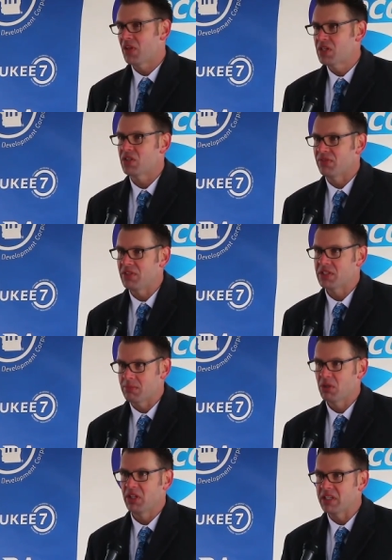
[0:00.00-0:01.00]
finished a
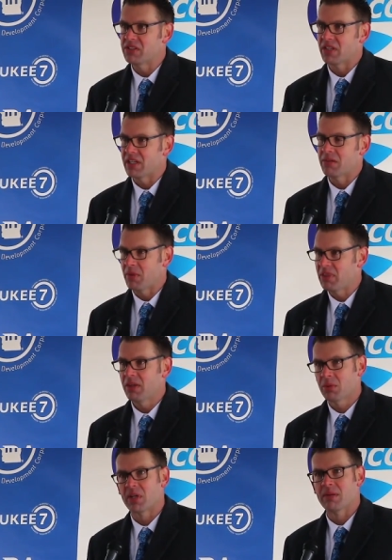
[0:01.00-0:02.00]
feasibility study and we
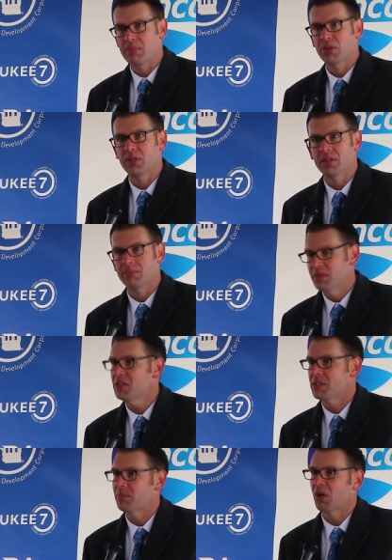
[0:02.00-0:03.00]
think we're going to build a
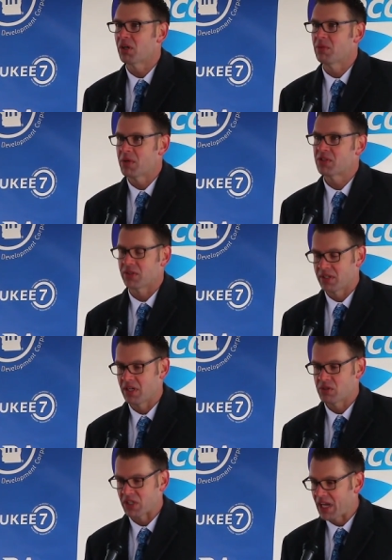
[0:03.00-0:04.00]
business park in western
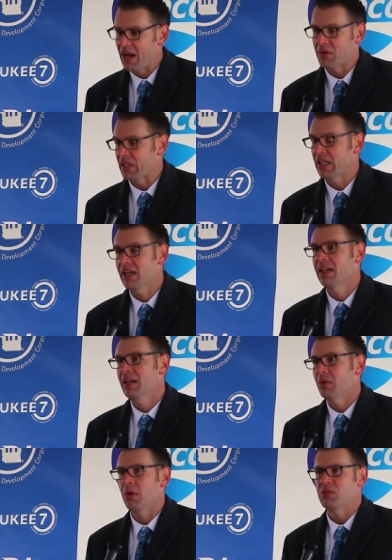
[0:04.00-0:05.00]
Kenosha County.
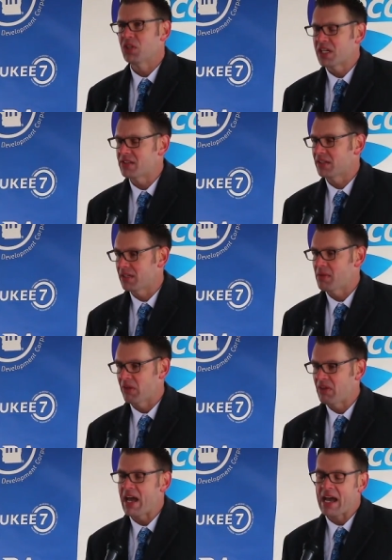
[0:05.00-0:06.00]
What would you guys think
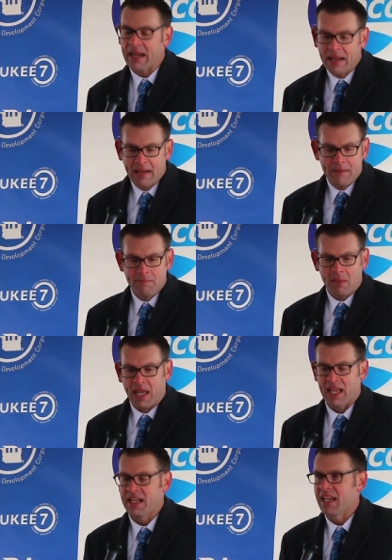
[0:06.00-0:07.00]
about that?
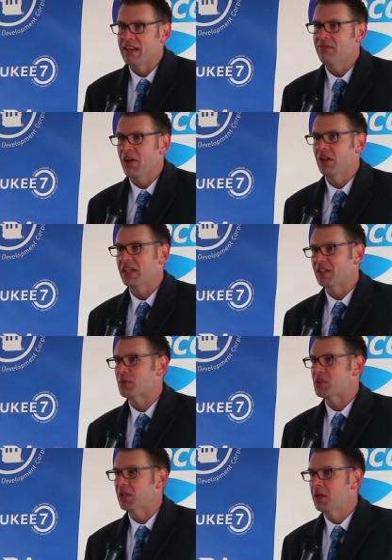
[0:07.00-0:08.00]
And it felt like there
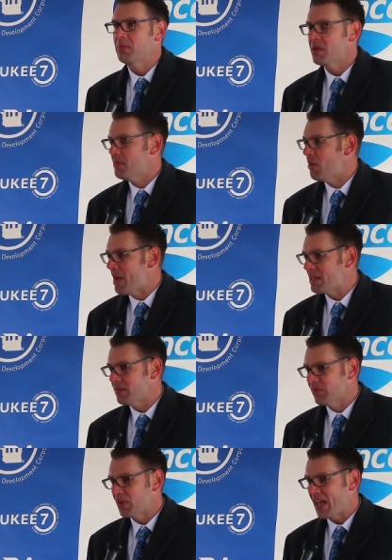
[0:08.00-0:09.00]
was a little bit of
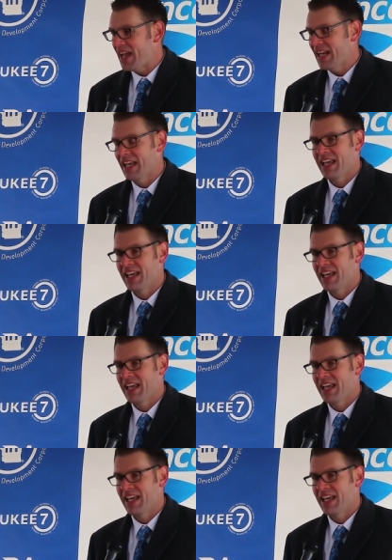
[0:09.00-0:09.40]
momentum for that,